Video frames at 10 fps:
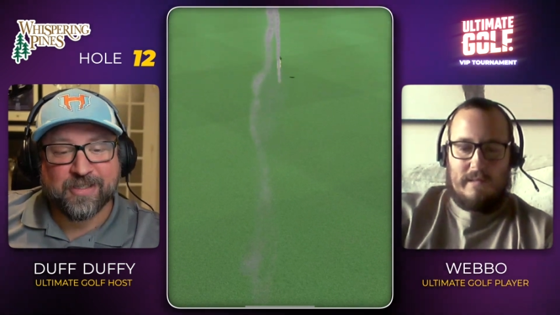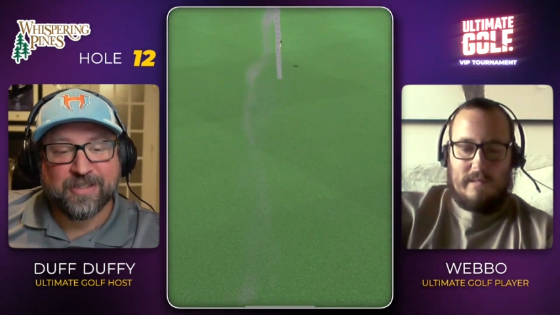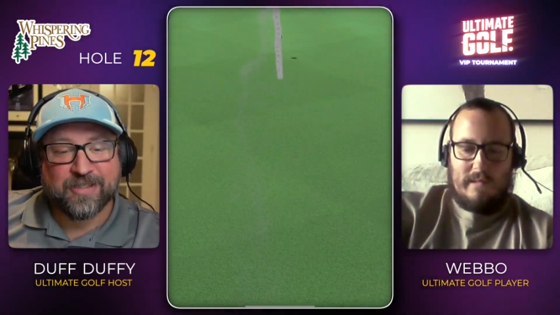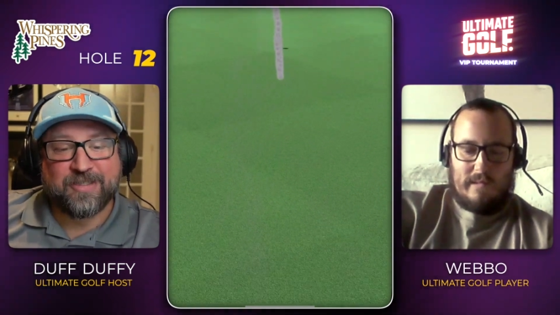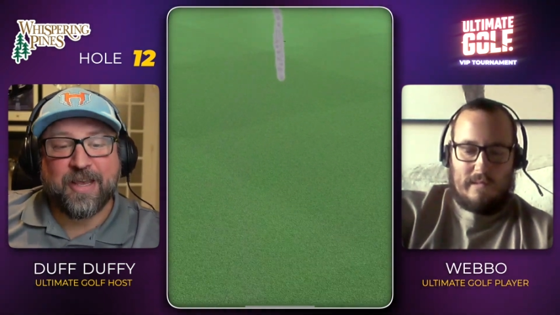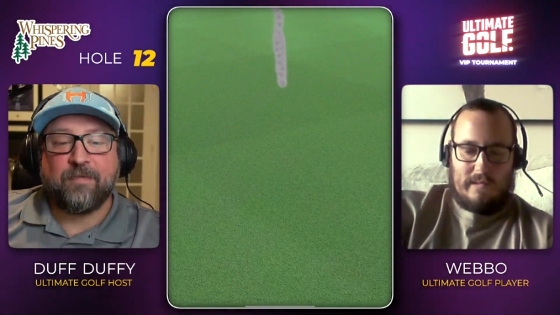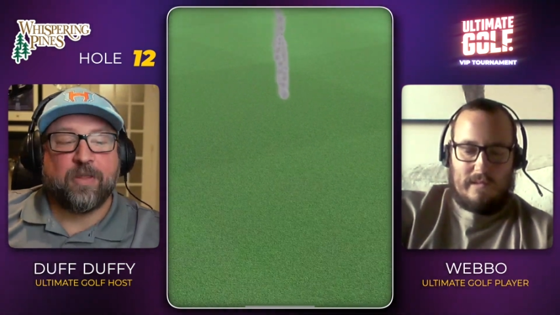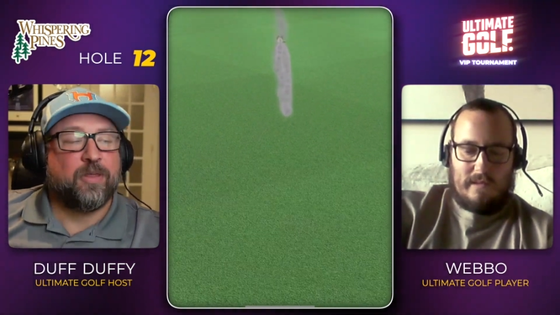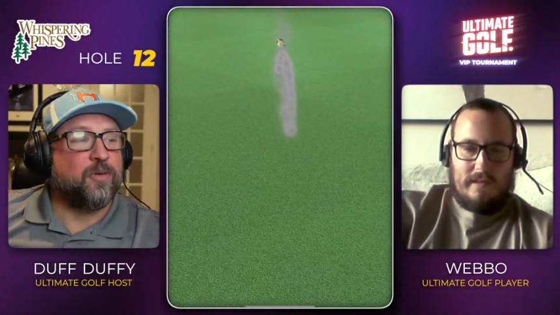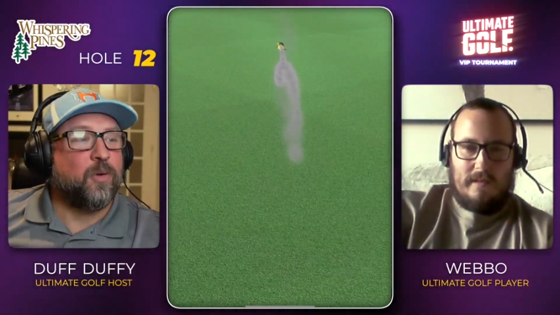Speaker 1: Seven.
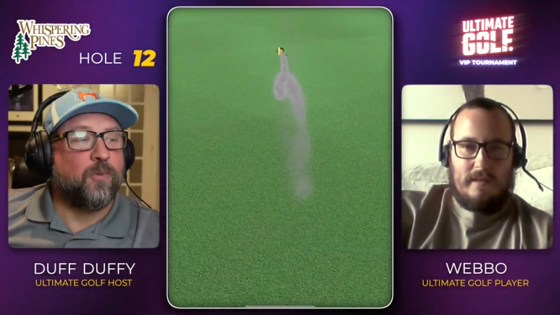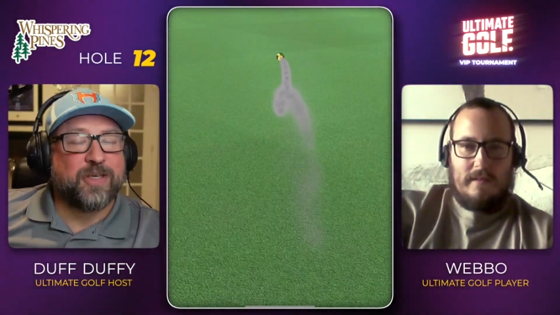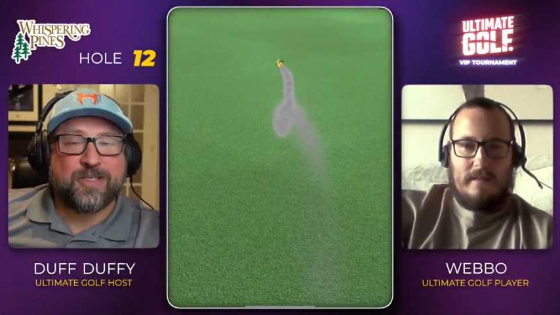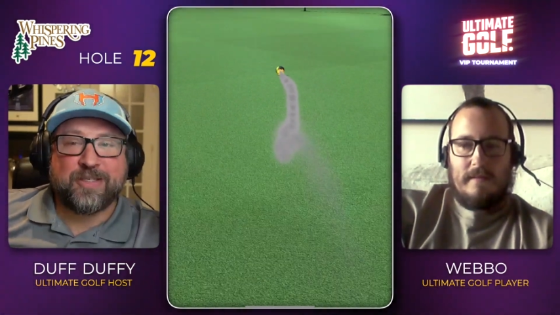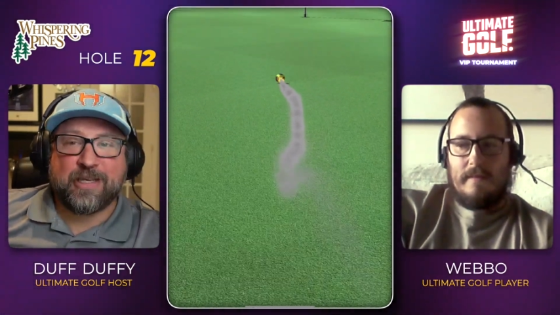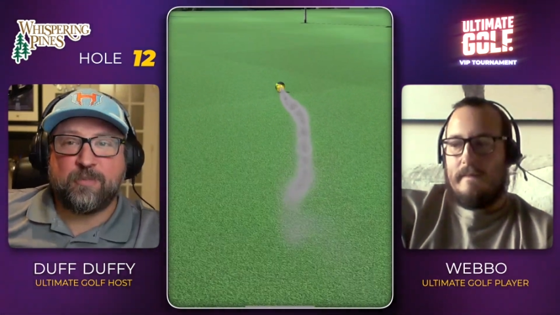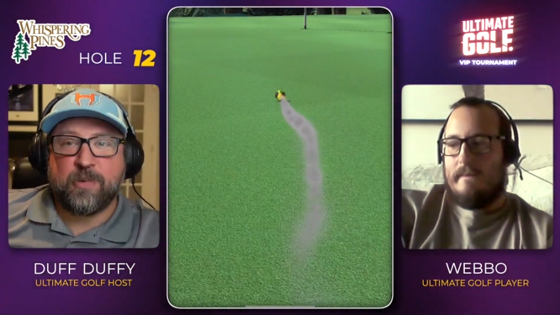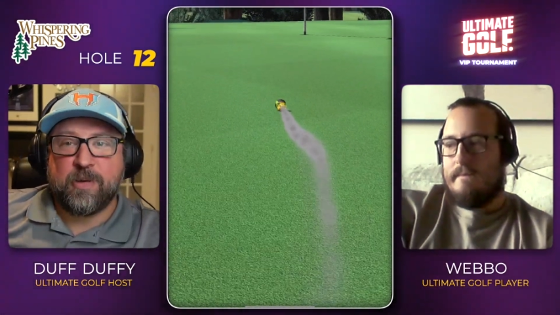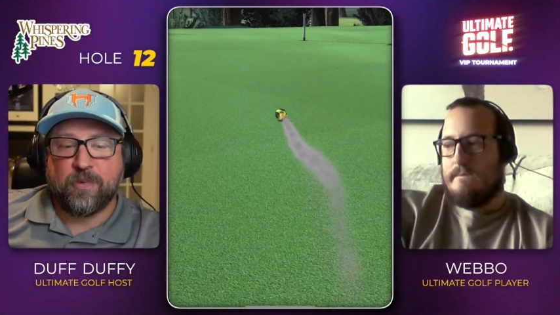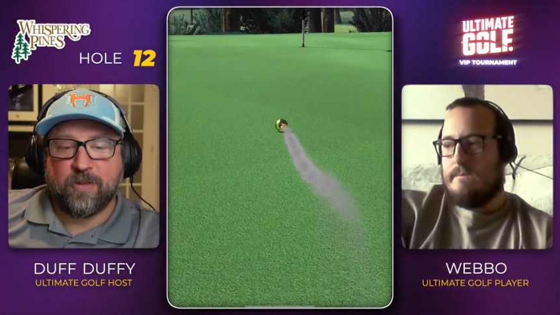Only six
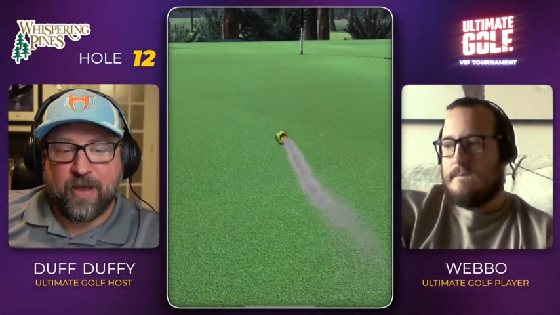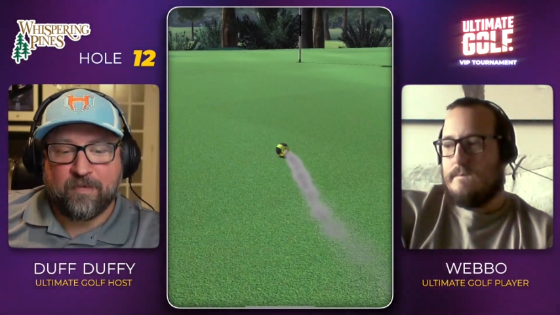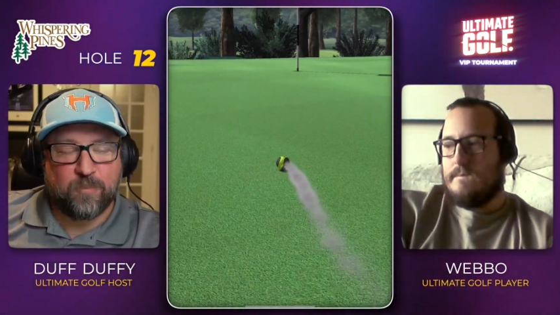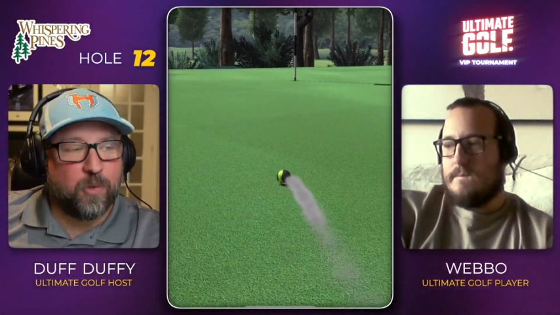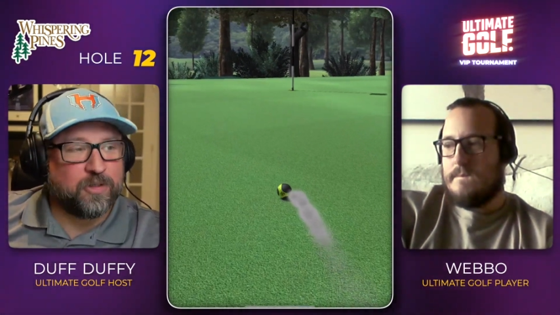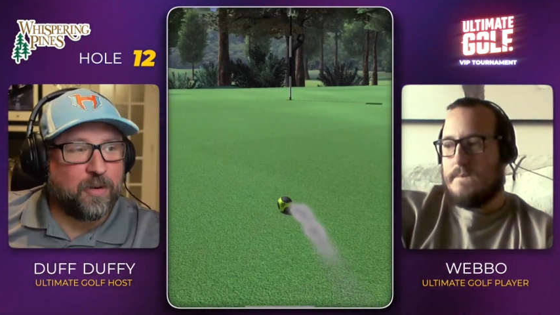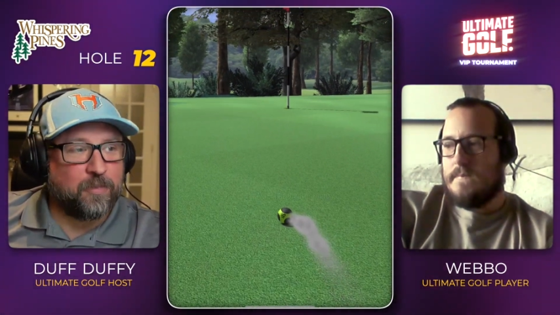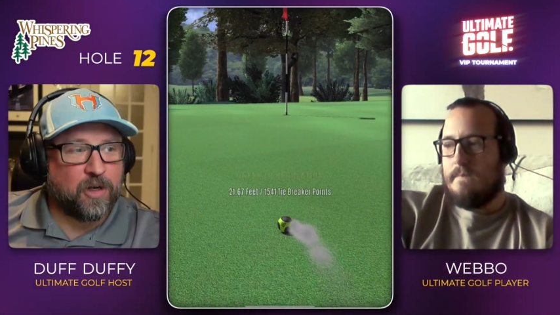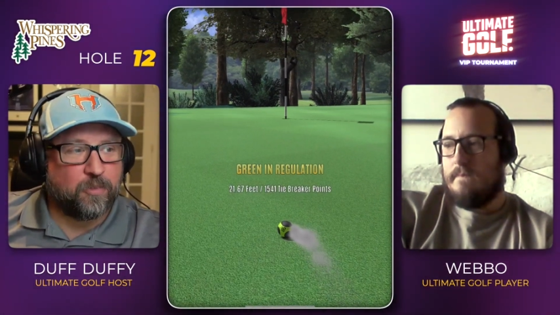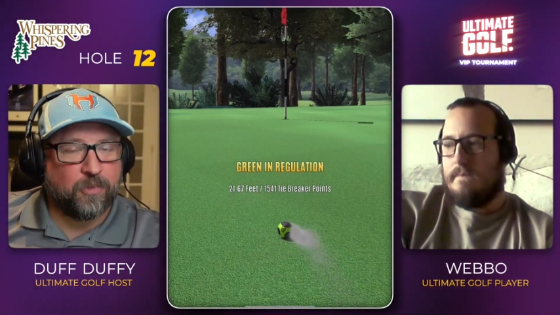people have more
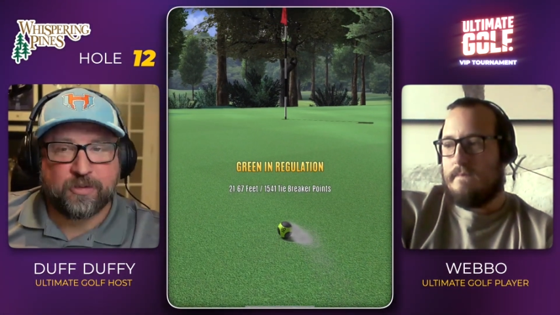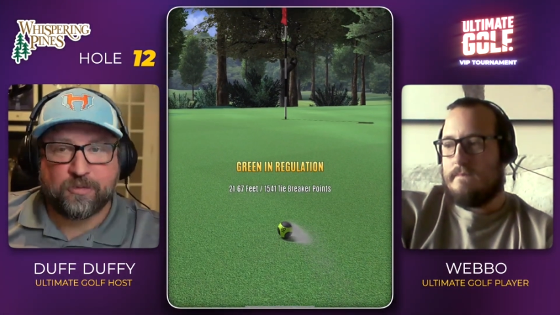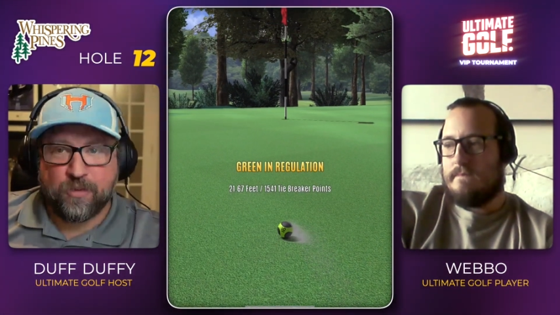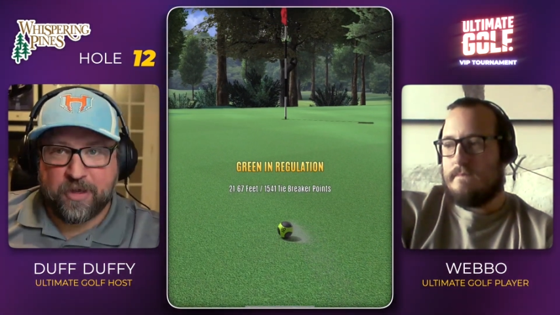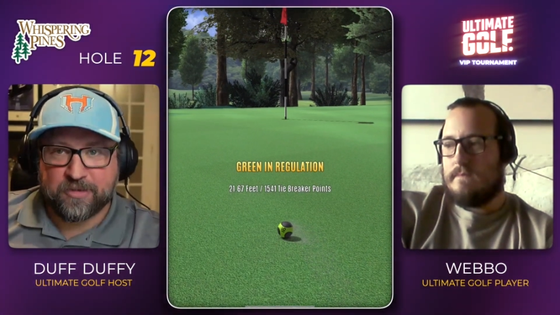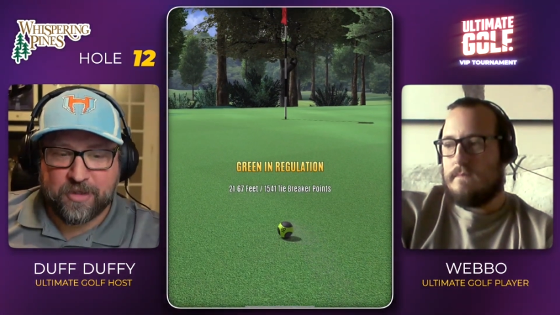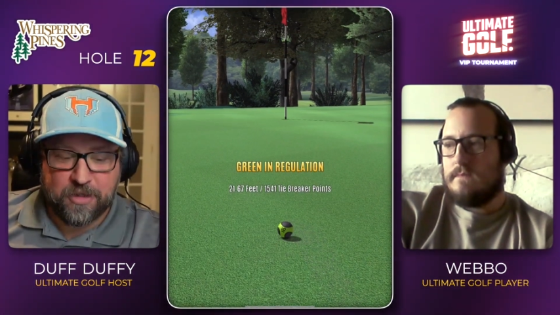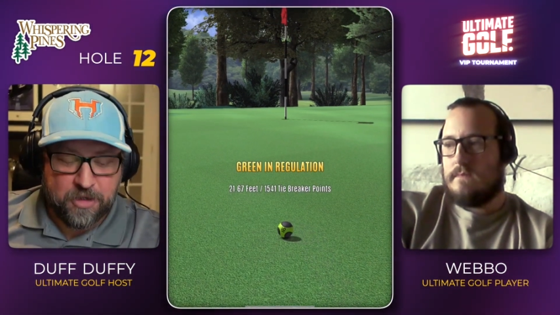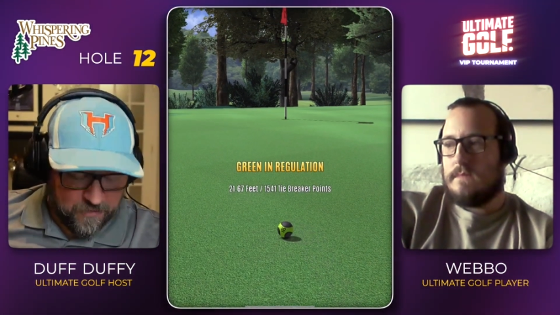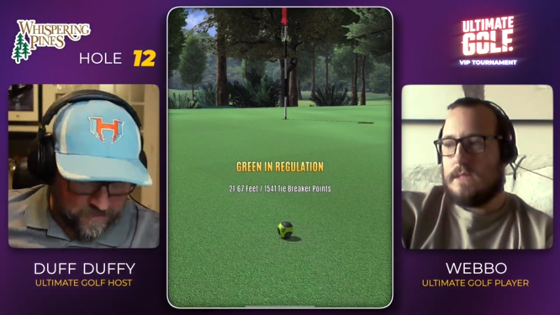tiebreaker points in Royals than you.